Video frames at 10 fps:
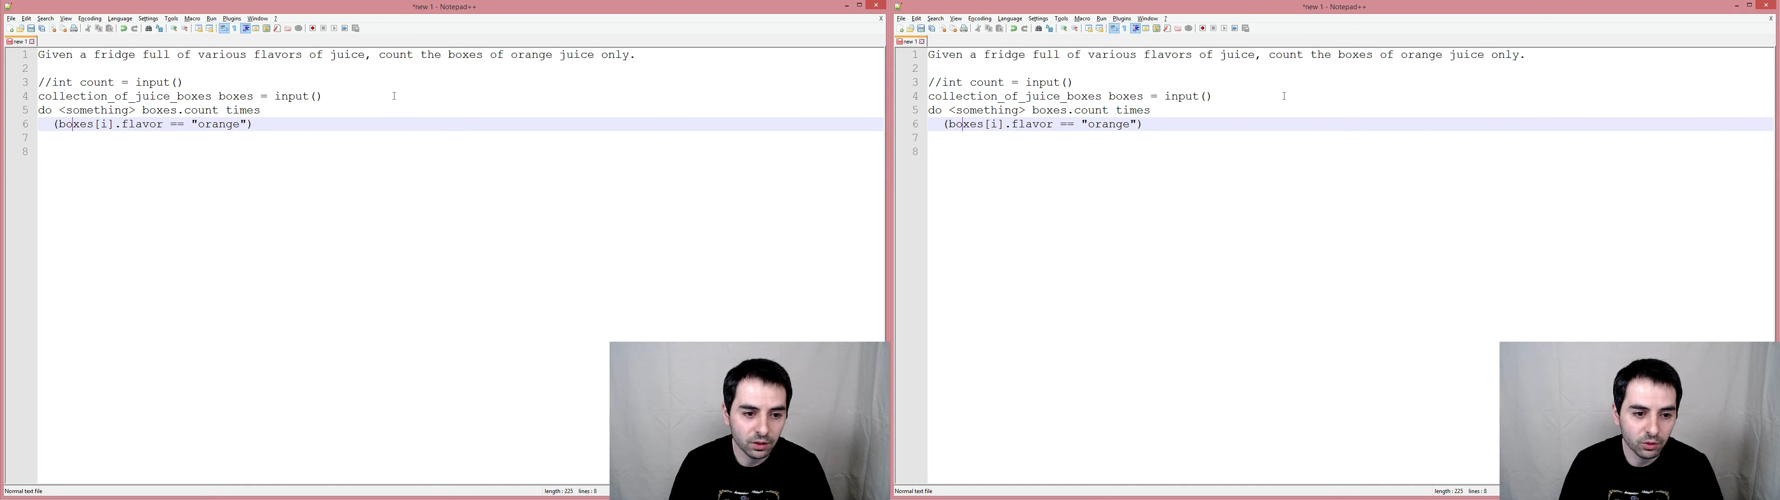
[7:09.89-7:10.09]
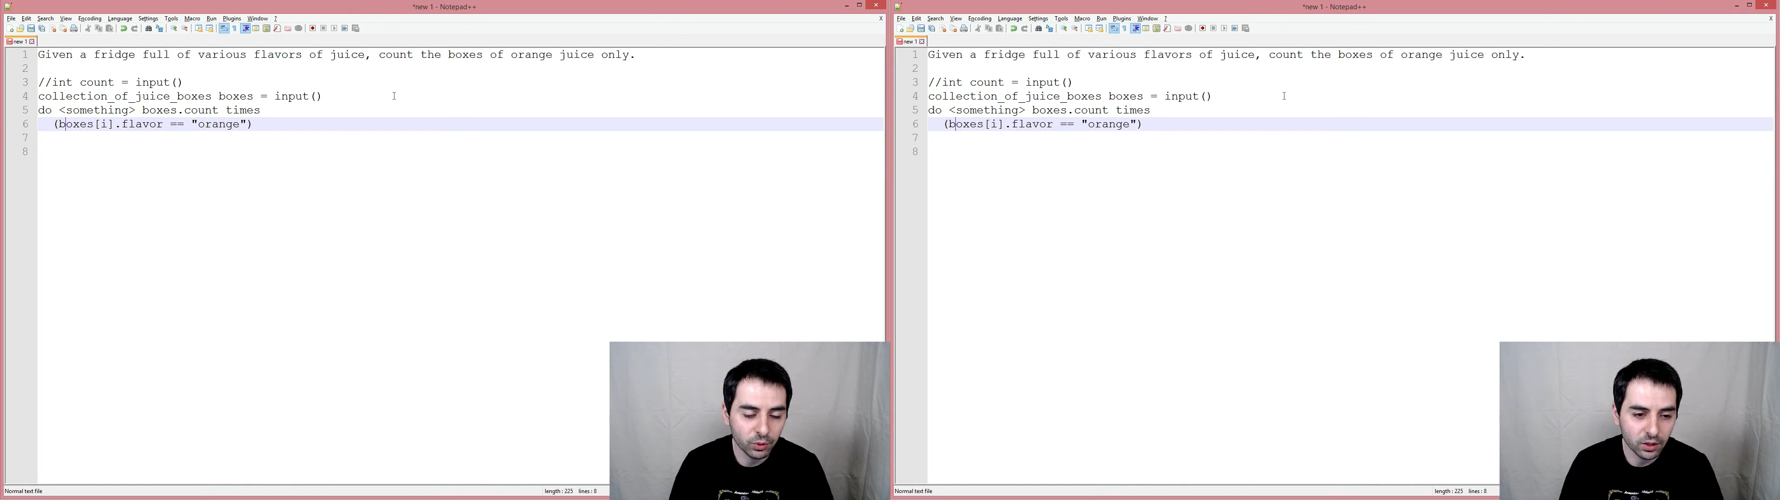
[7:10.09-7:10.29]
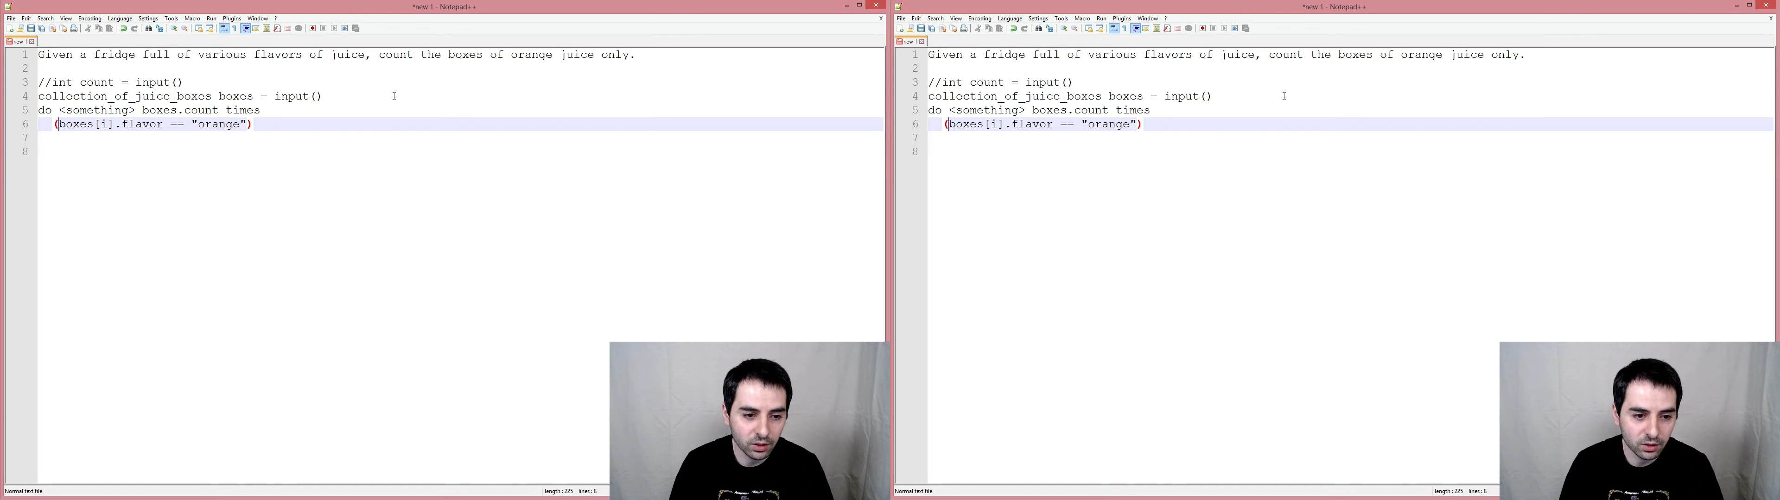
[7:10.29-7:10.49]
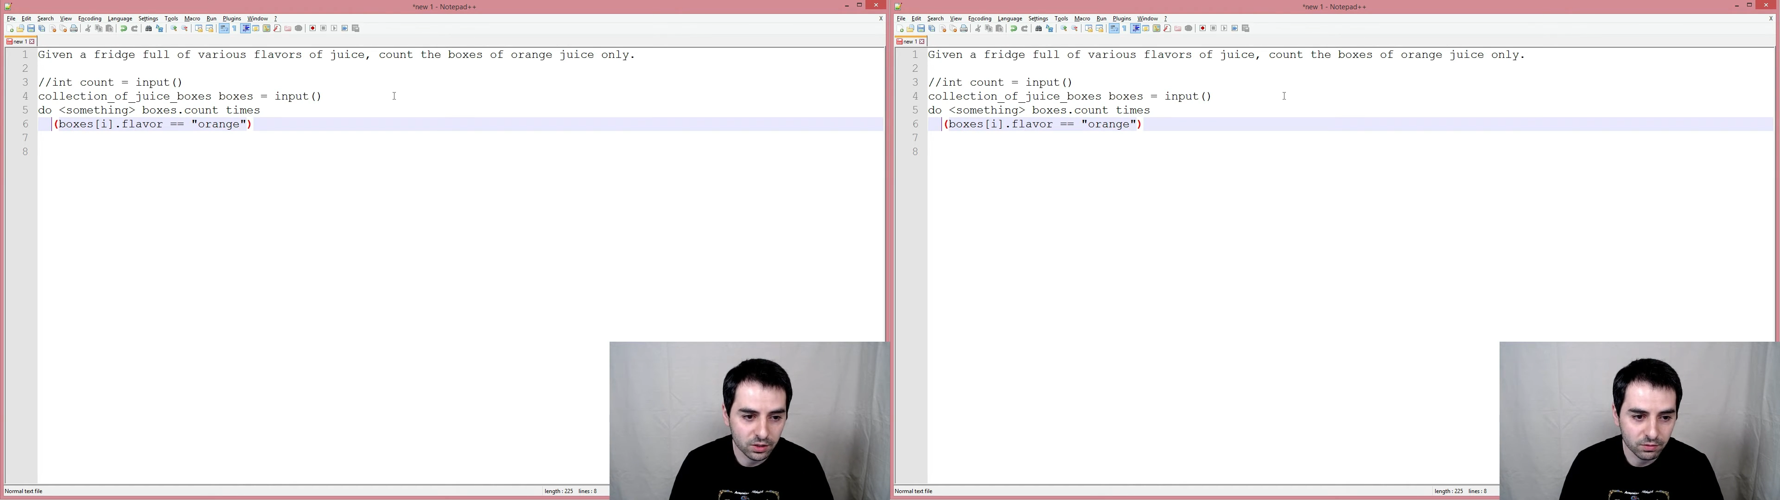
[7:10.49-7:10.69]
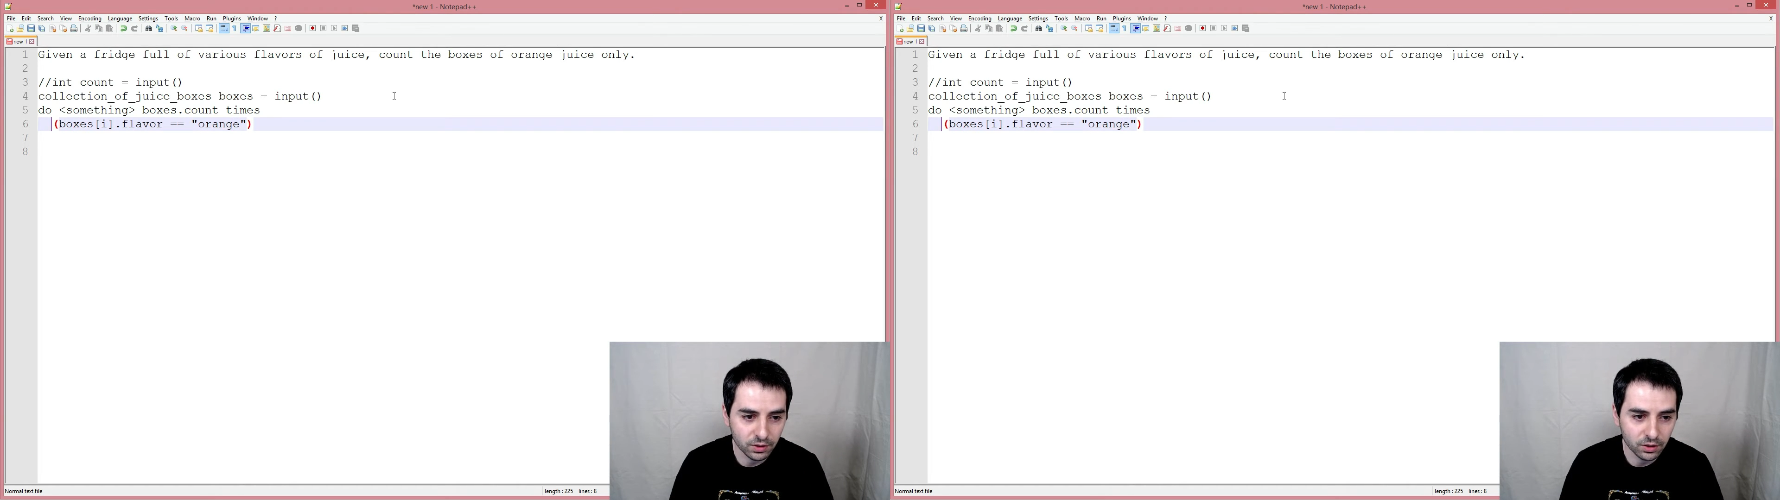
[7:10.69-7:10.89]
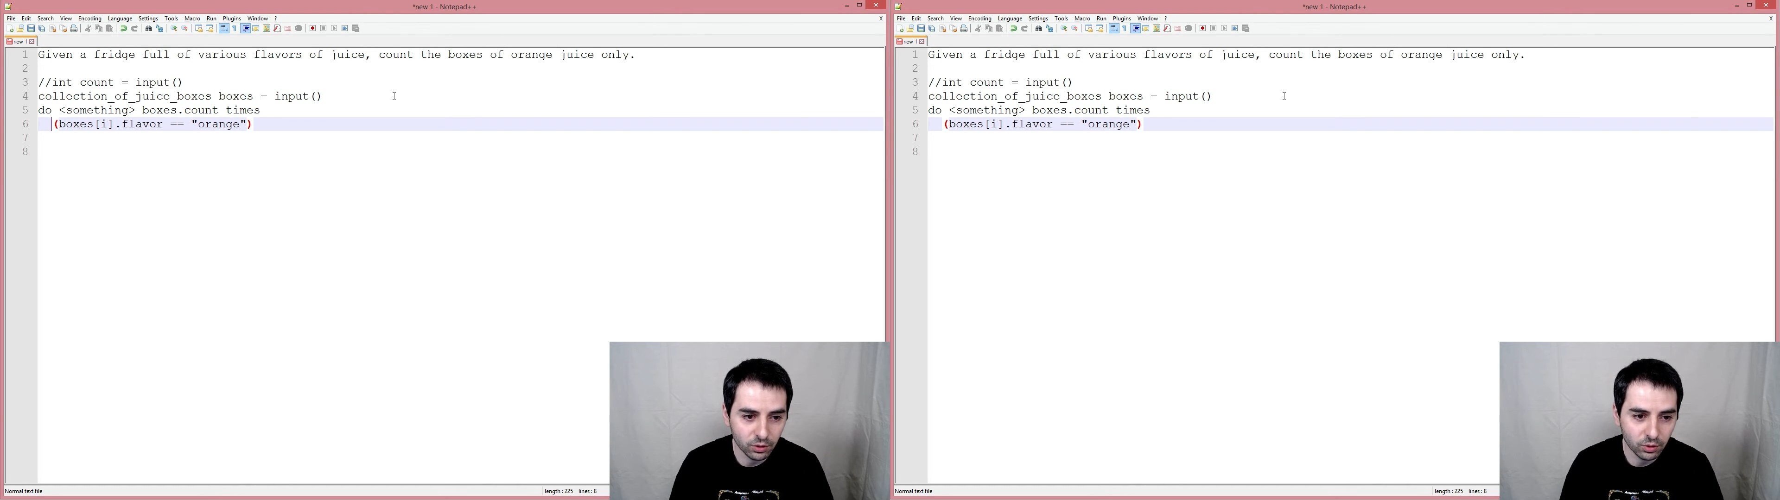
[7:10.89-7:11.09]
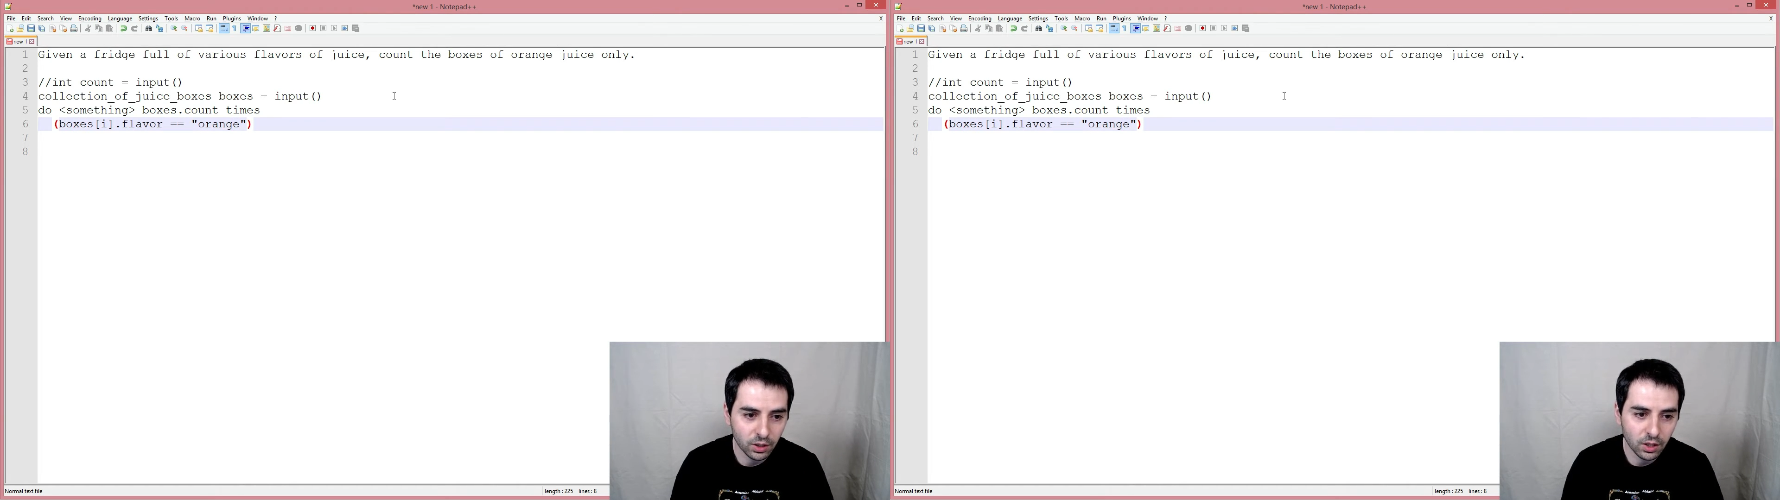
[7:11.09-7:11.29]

the operators video,